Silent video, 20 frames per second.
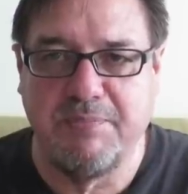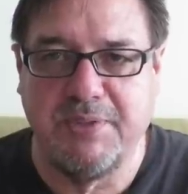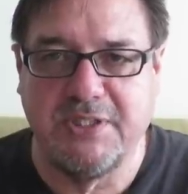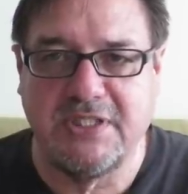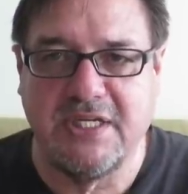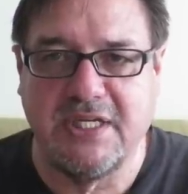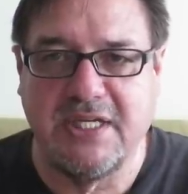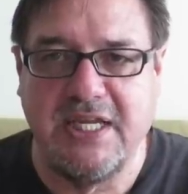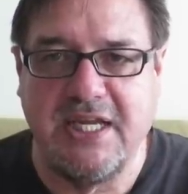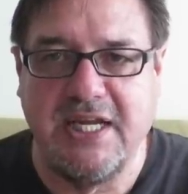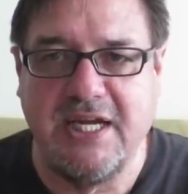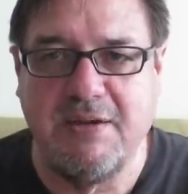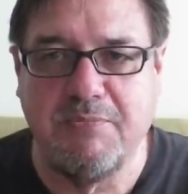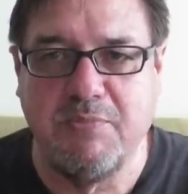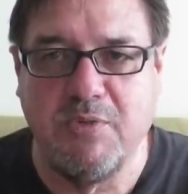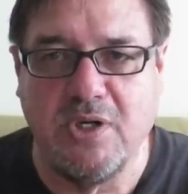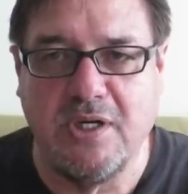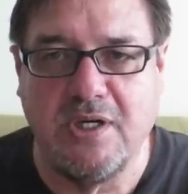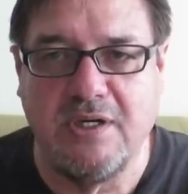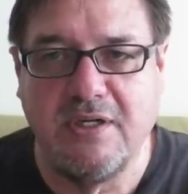but the
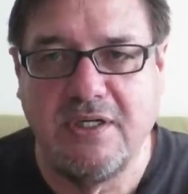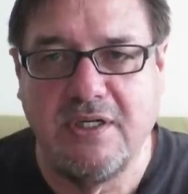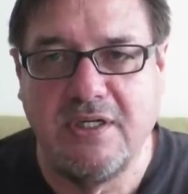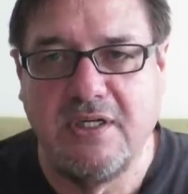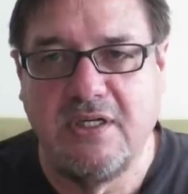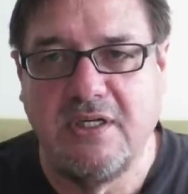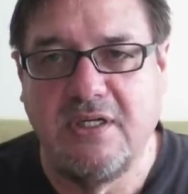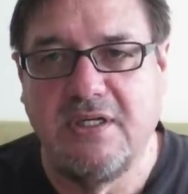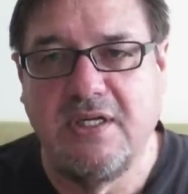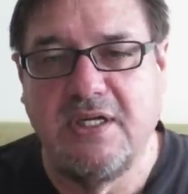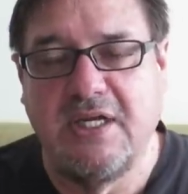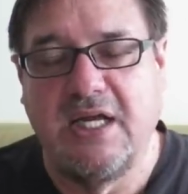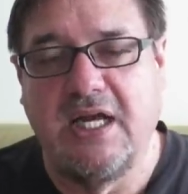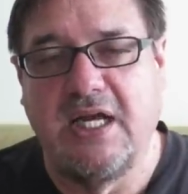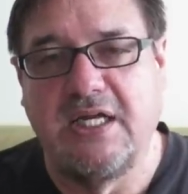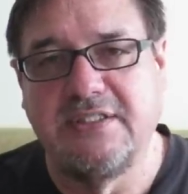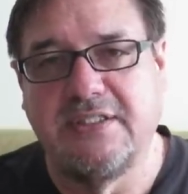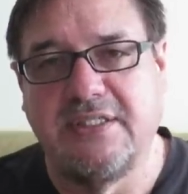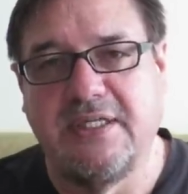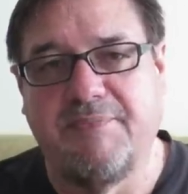camera,
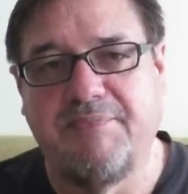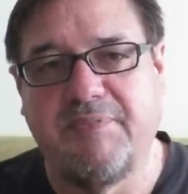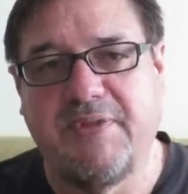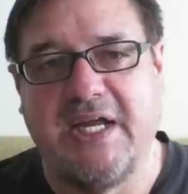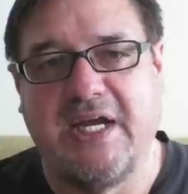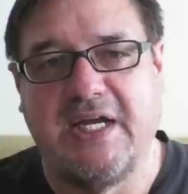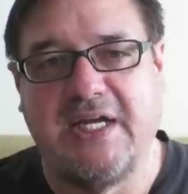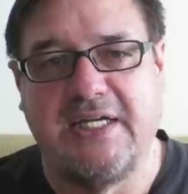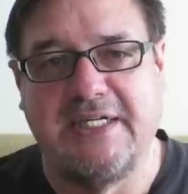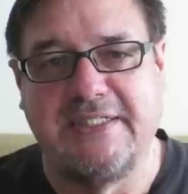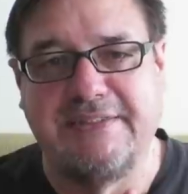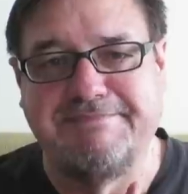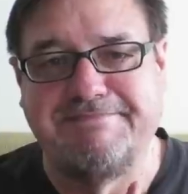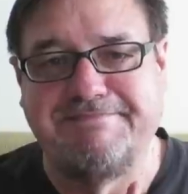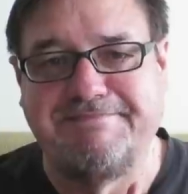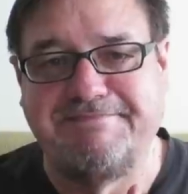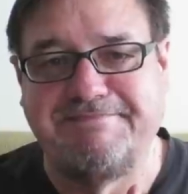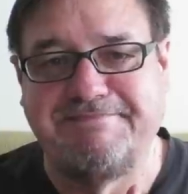uh,